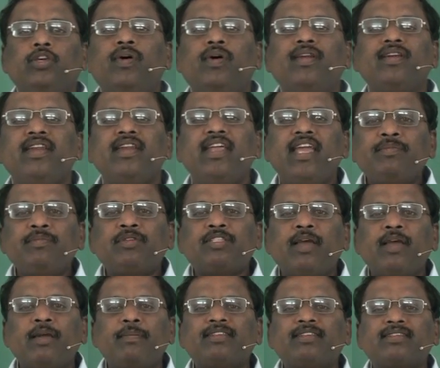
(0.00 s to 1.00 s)
Your
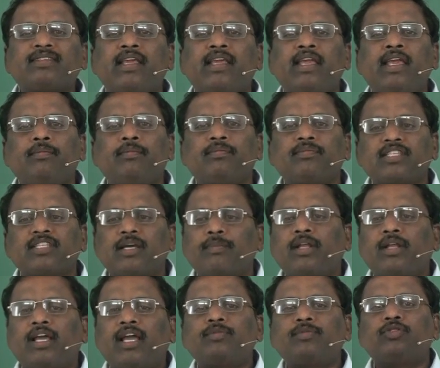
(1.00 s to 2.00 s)
names may be same.
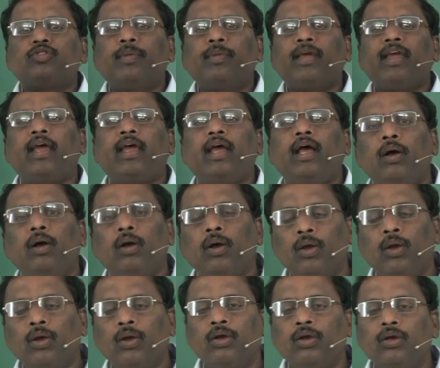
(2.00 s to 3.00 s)
Sometimes you may have
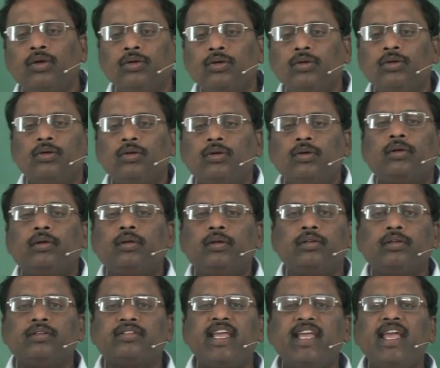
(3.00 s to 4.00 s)

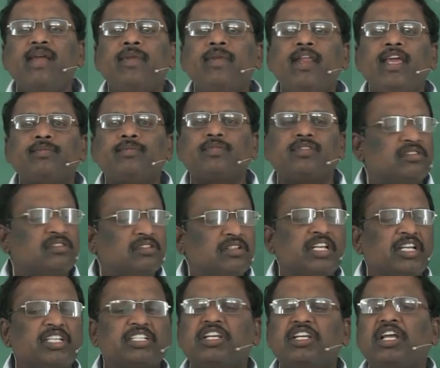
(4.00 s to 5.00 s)
same names.
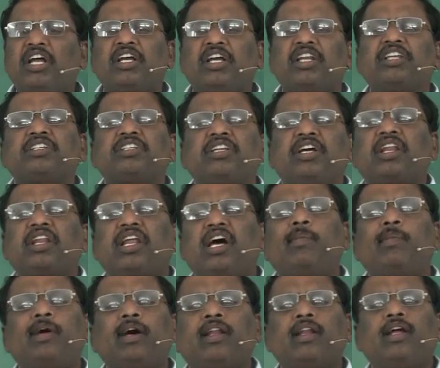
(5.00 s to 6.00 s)
Krishna, Krishna,
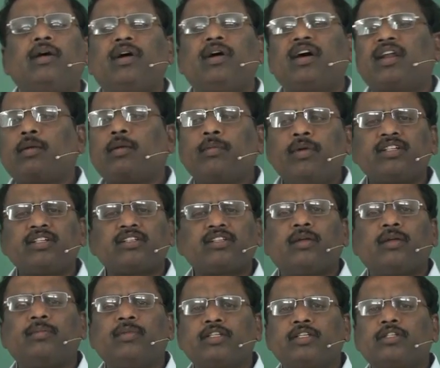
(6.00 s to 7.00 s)
Rama, Rama,
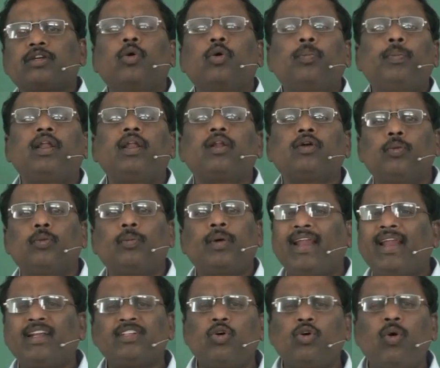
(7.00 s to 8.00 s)
Ramesh, Ramesh, Gopal,
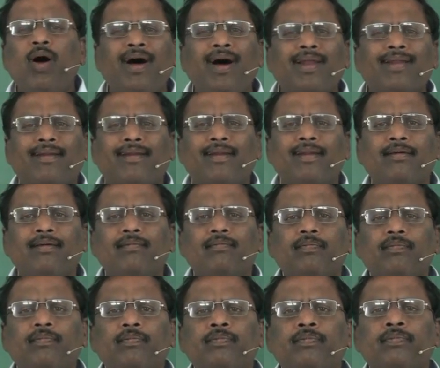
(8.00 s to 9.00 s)
Gopal, and so on.
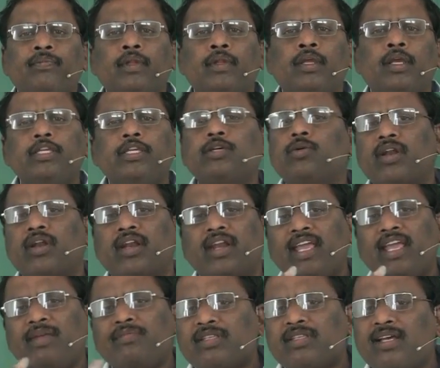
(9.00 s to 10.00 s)
Your
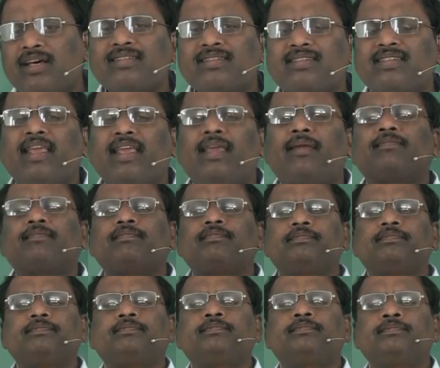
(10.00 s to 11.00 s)
names are same.
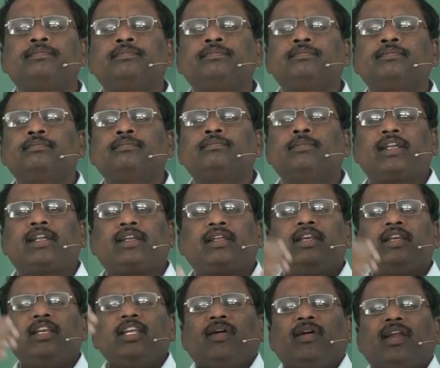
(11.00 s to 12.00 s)

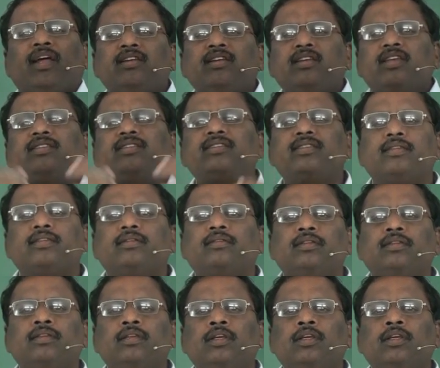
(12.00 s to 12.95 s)
But in your address,